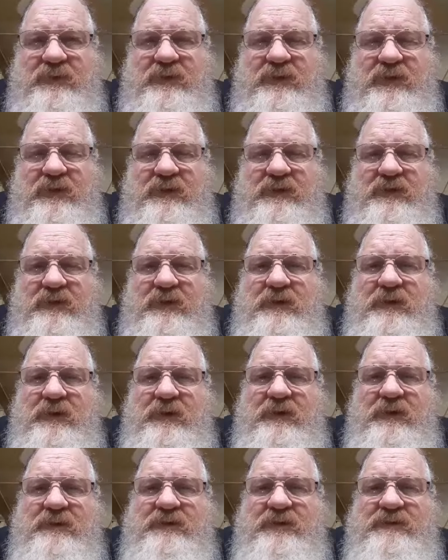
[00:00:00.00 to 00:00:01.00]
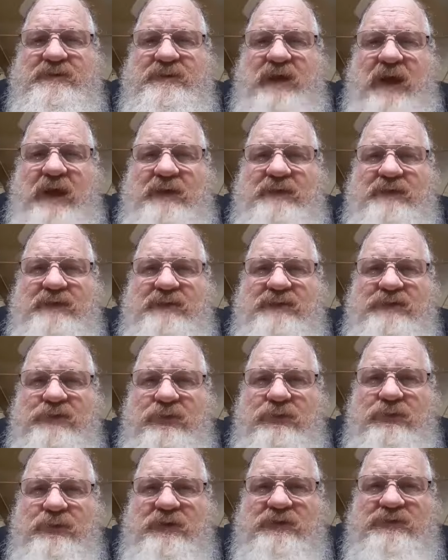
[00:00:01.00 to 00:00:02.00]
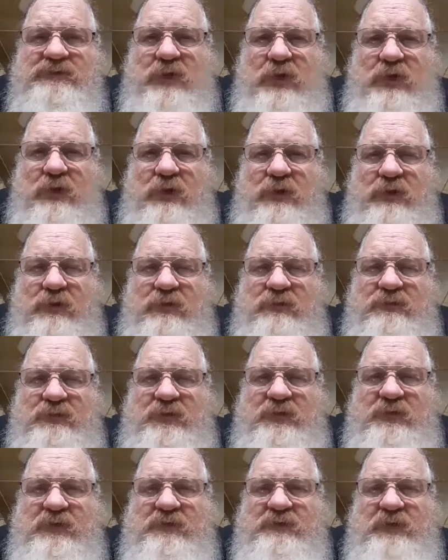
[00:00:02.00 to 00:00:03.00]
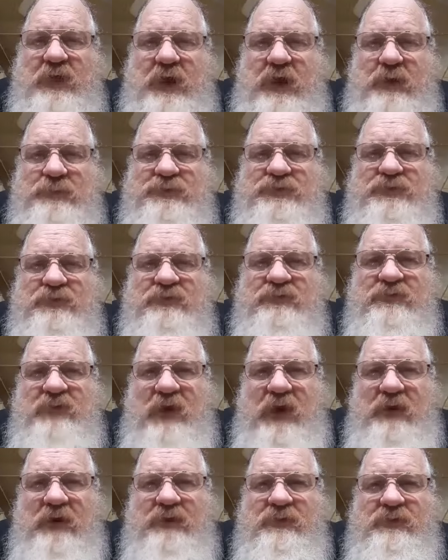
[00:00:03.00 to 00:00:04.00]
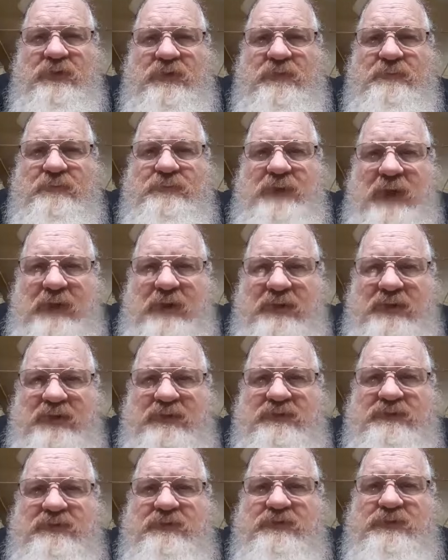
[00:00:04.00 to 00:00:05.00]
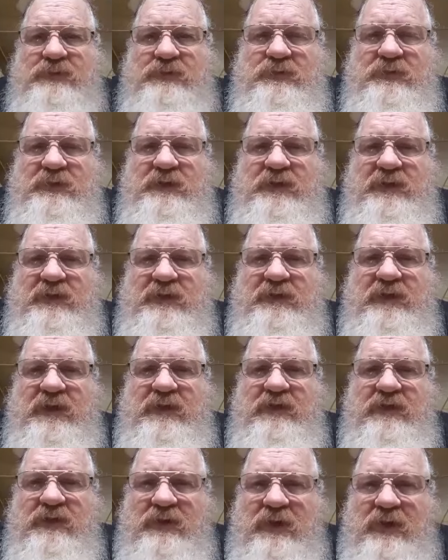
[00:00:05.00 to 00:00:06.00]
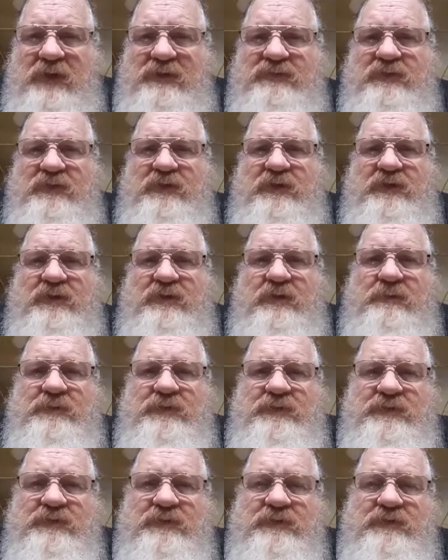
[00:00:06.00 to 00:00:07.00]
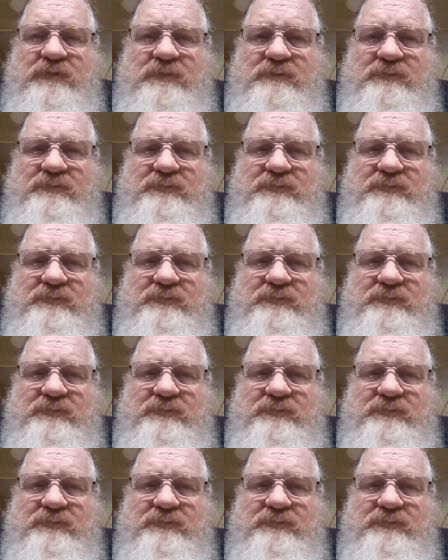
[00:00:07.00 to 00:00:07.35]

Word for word: Okay. This tightens your resolve and this helps you follow the compellings of Kundalini that are constantly coming to you.